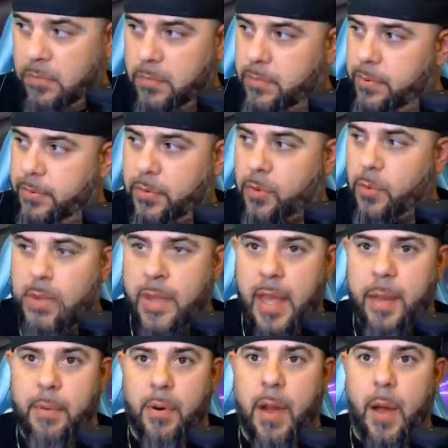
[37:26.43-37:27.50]
Screw
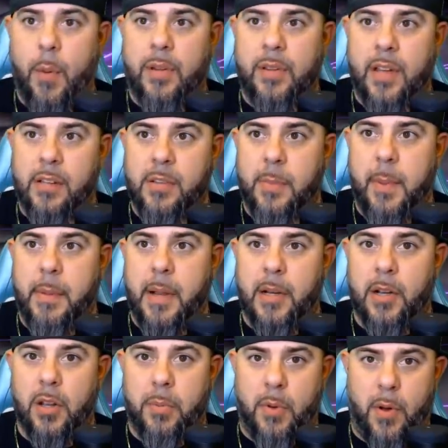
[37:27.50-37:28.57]
that, bro. I want to talk to them. I'm like,
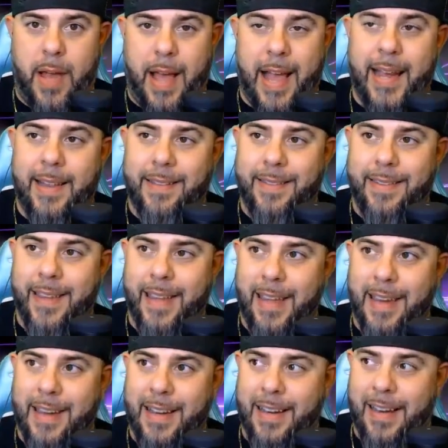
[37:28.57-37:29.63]
look, bro, I got a
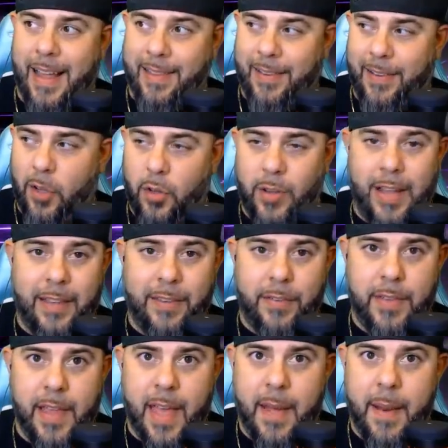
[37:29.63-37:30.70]
ticket that's a little less than
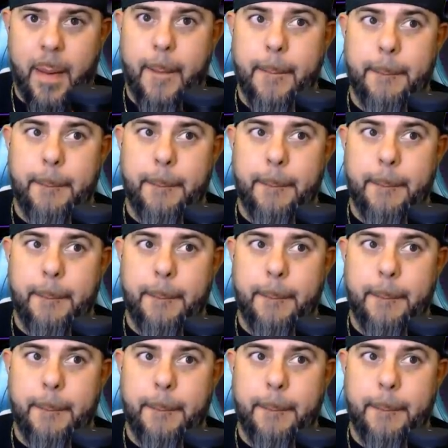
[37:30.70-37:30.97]
that,